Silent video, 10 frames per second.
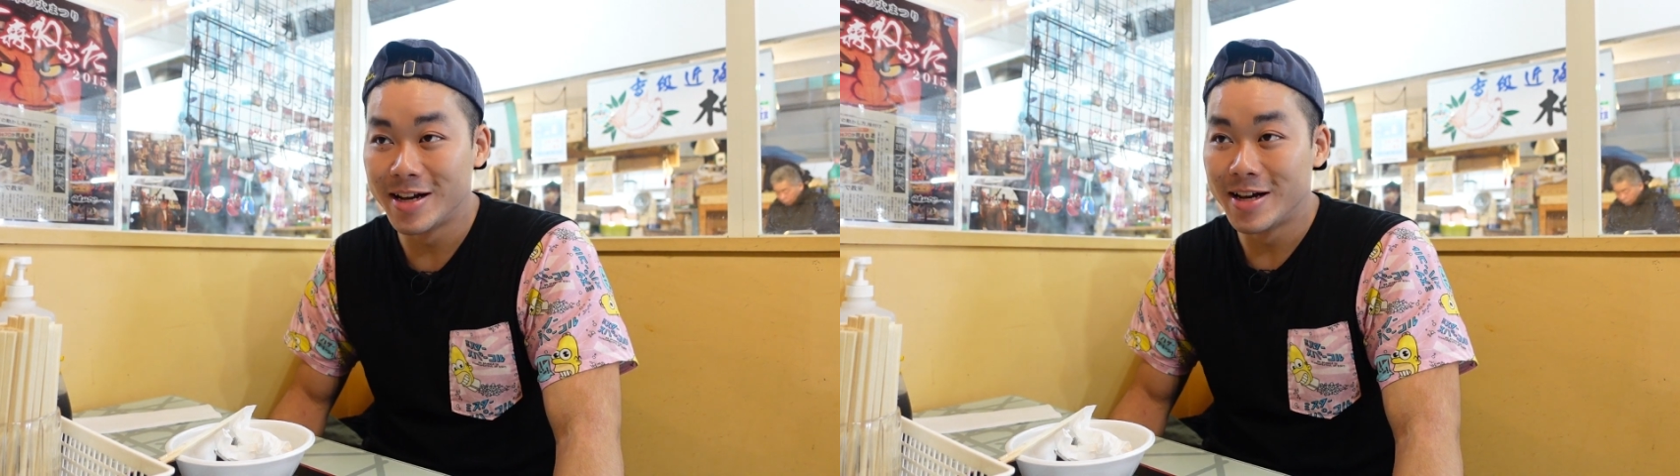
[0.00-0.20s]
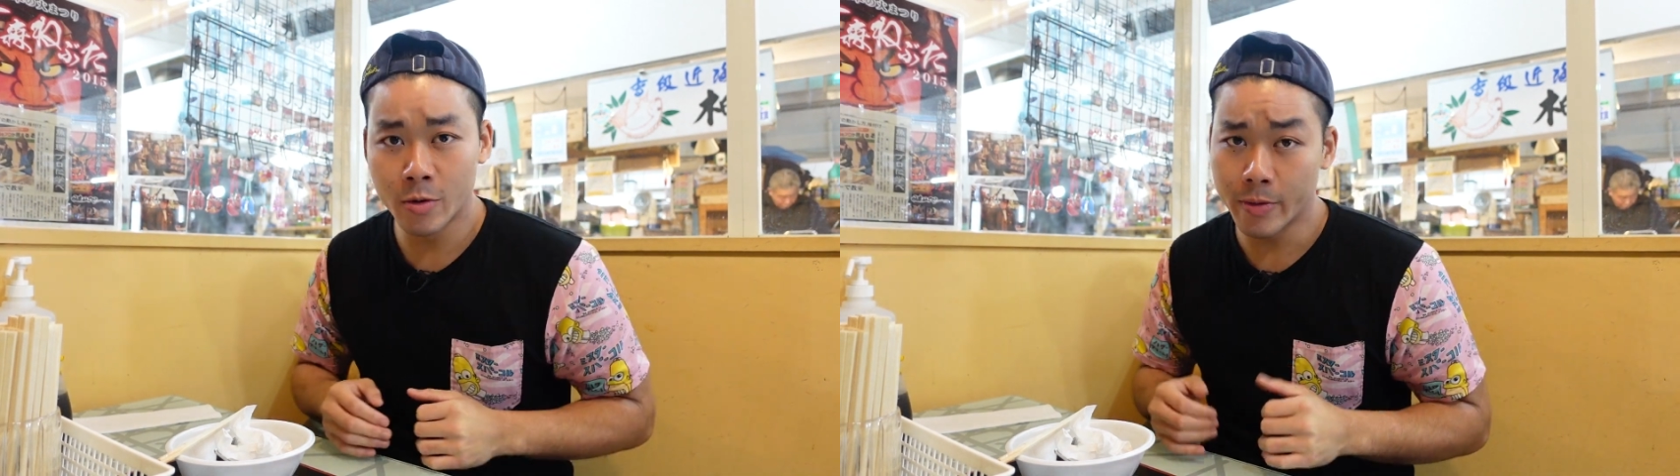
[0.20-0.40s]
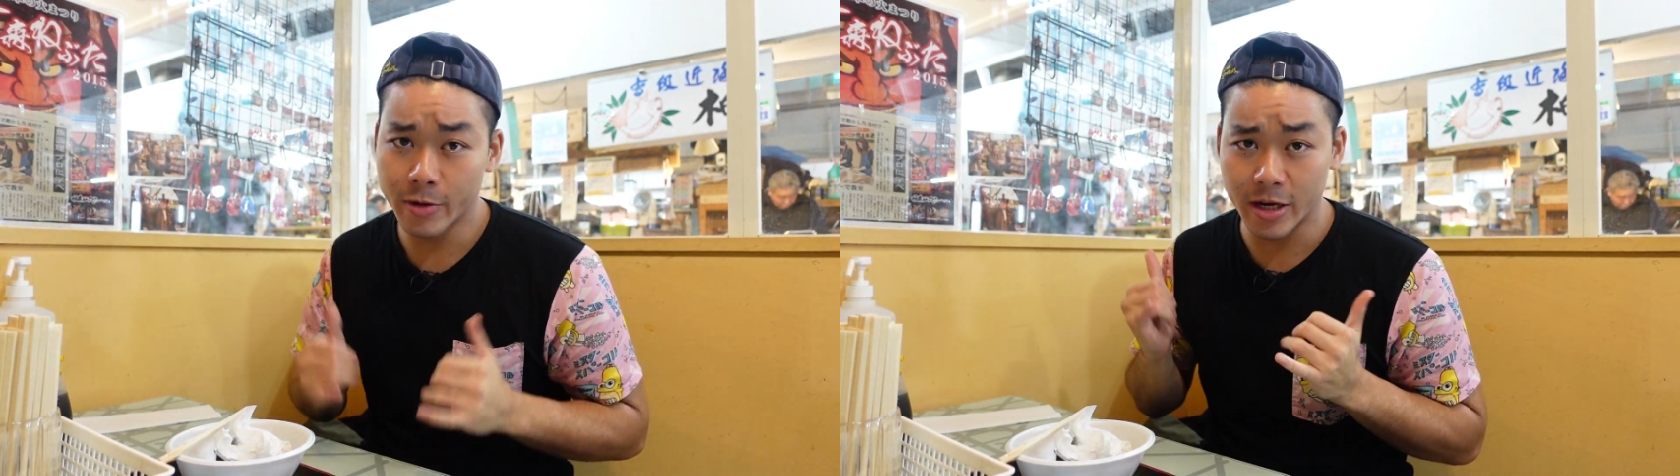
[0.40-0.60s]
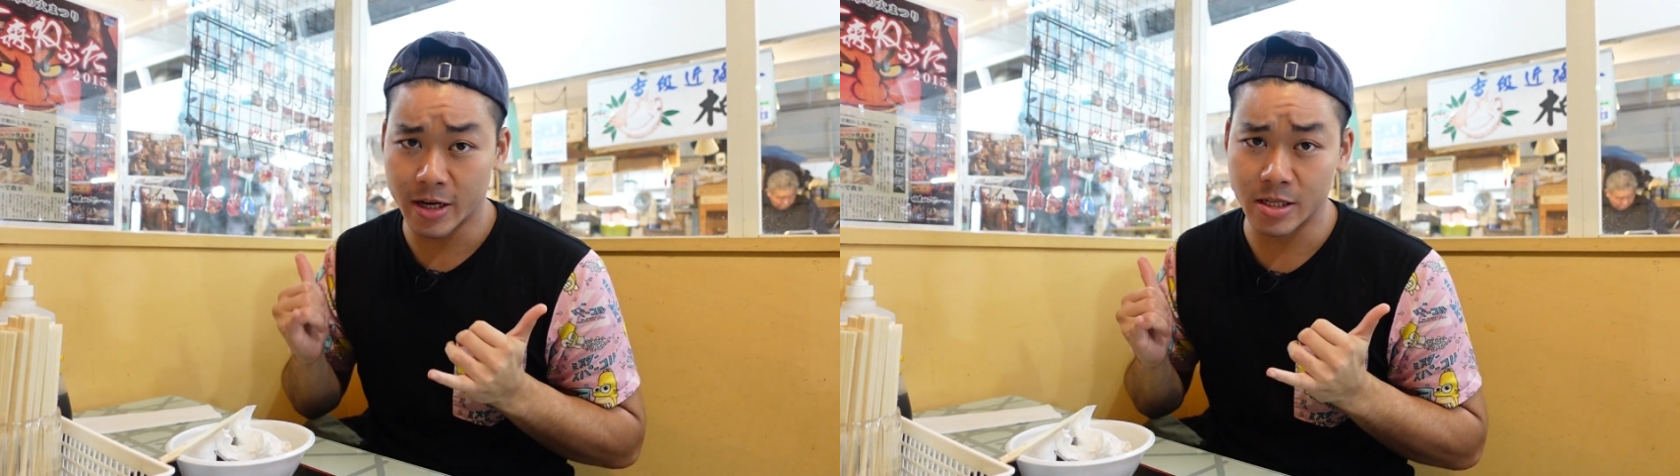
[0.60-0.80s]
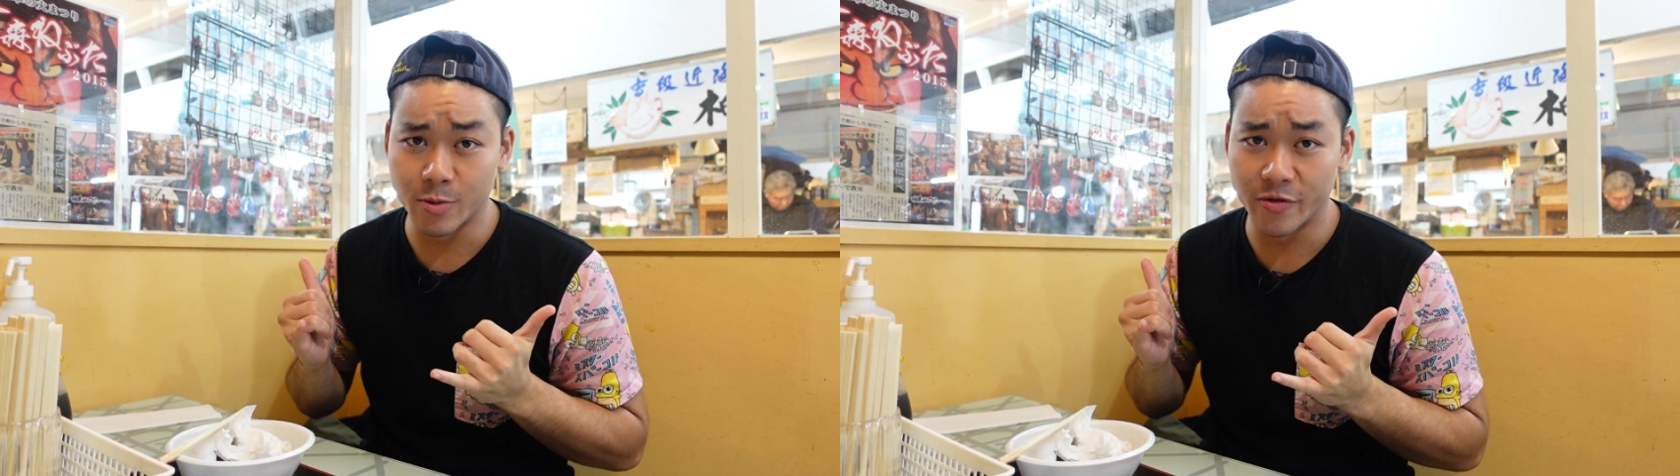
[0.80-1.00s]
We'll probably
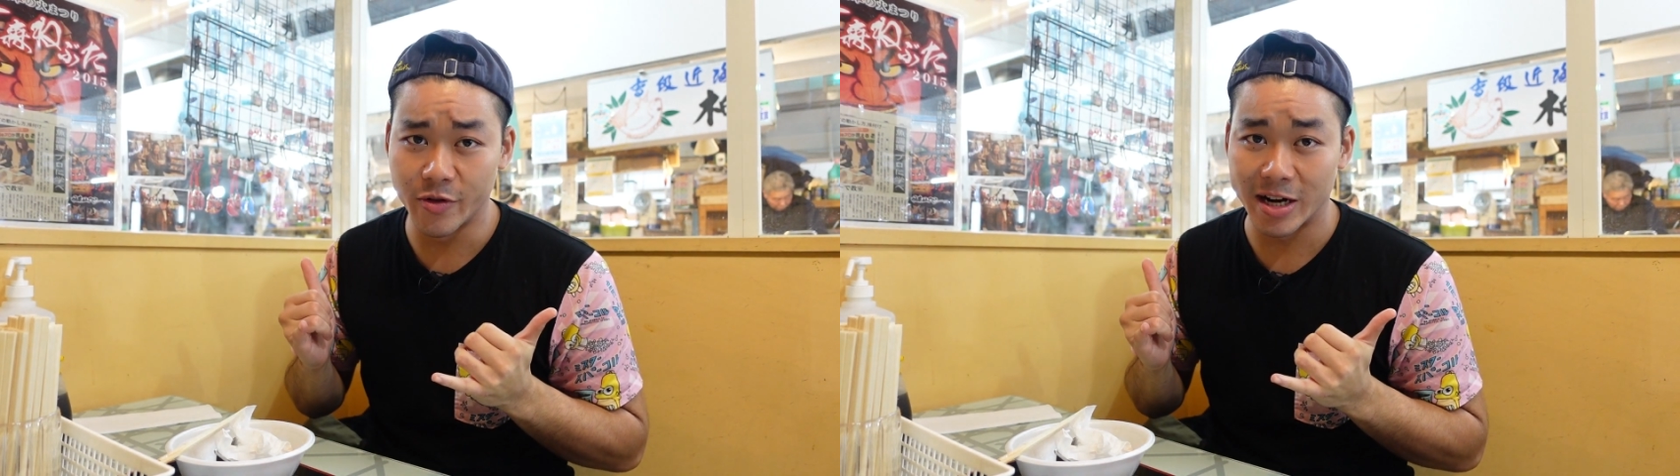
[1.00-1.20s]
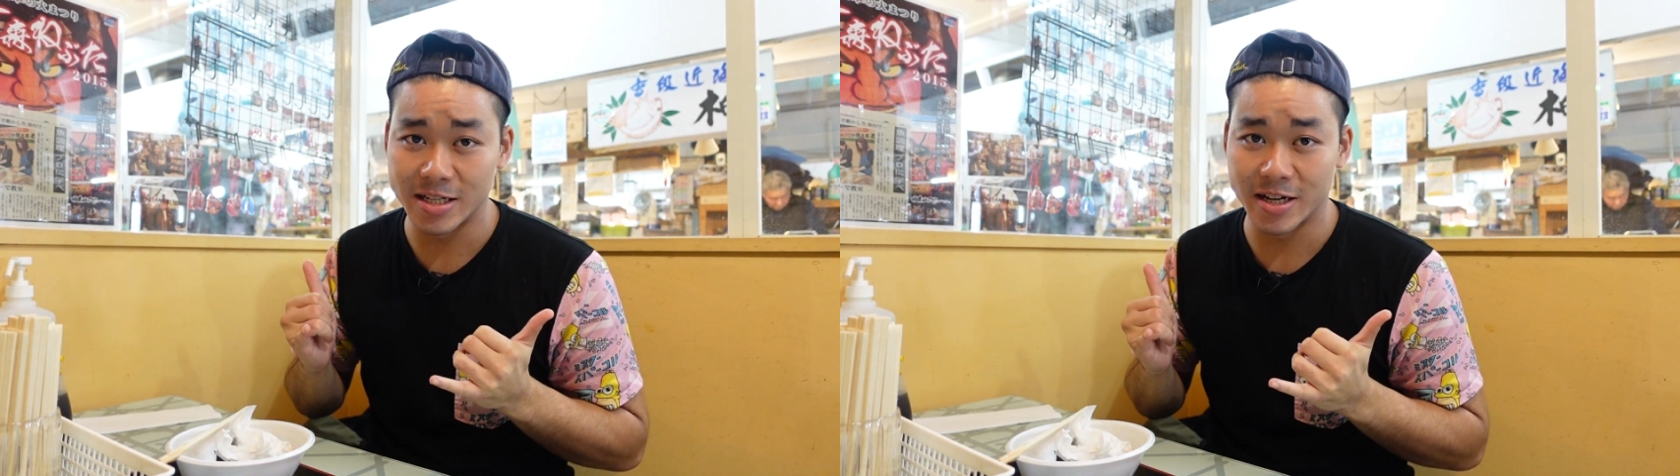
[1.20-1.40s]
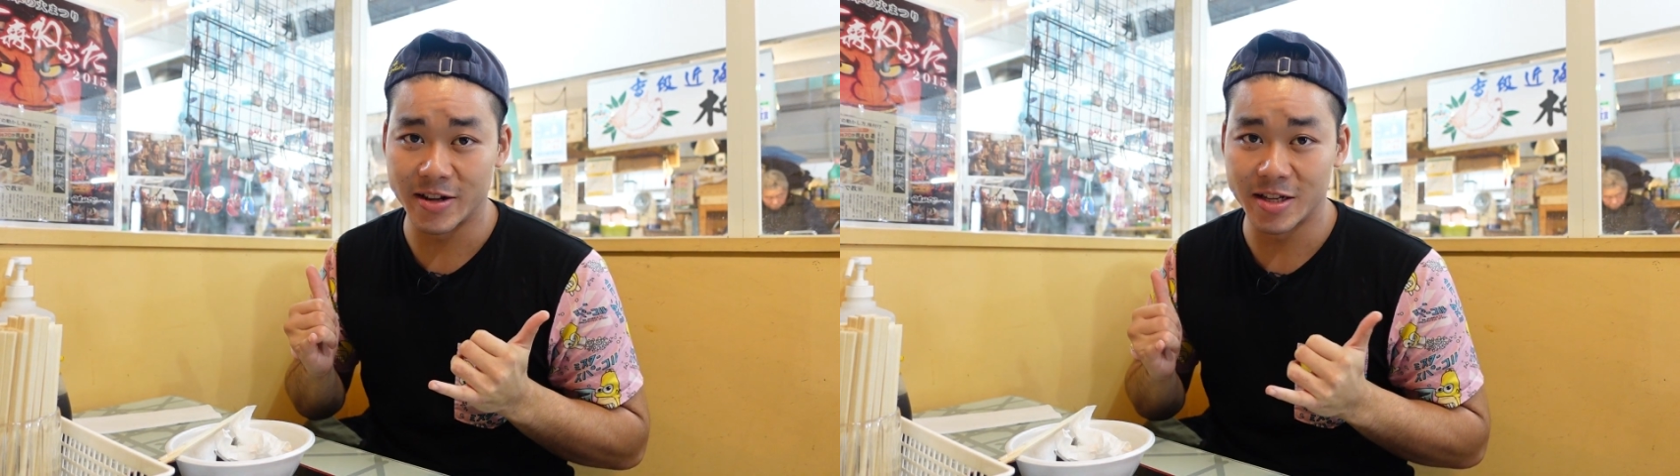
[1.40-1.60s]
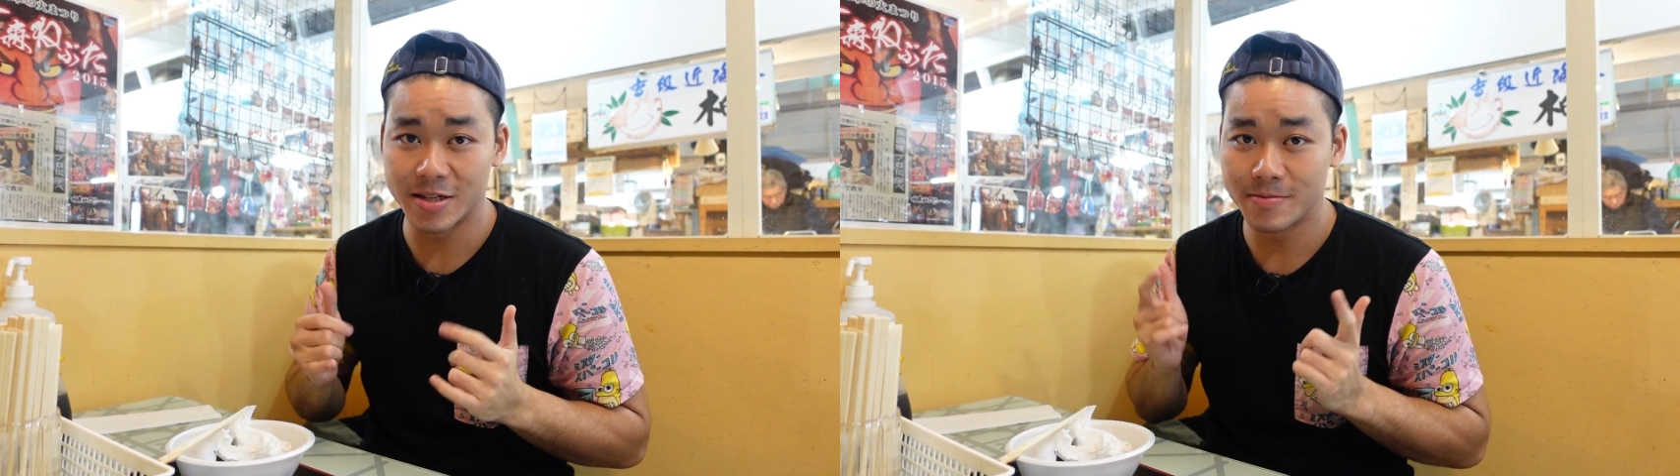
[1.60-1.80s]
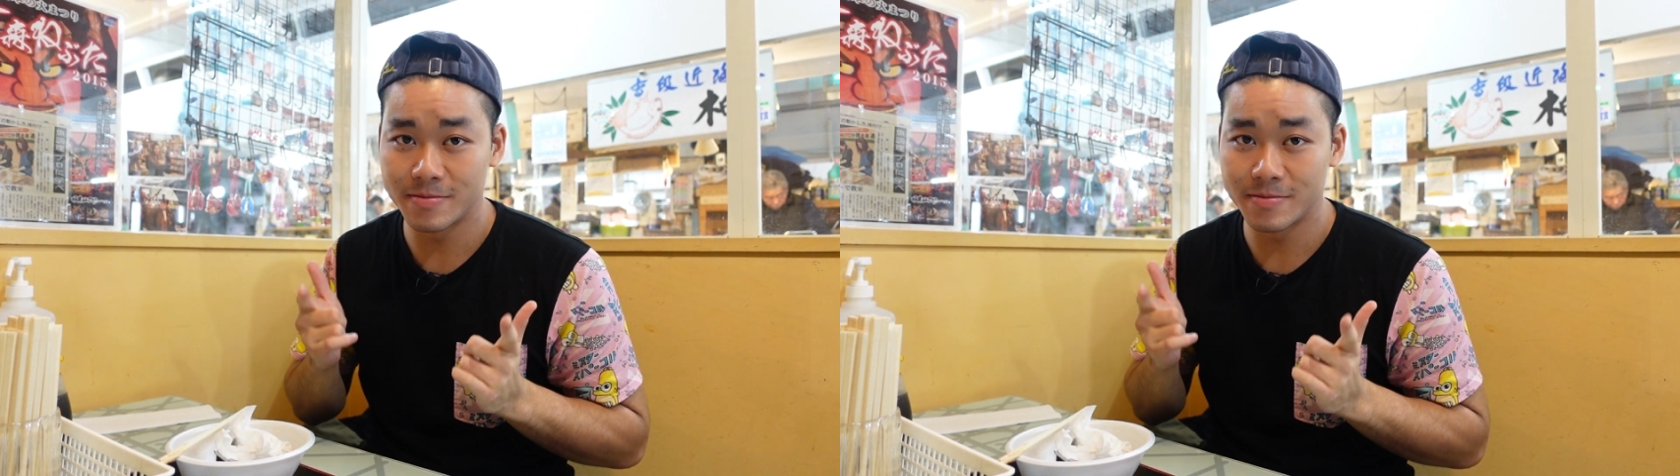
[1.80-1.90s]
get some more food outside of this.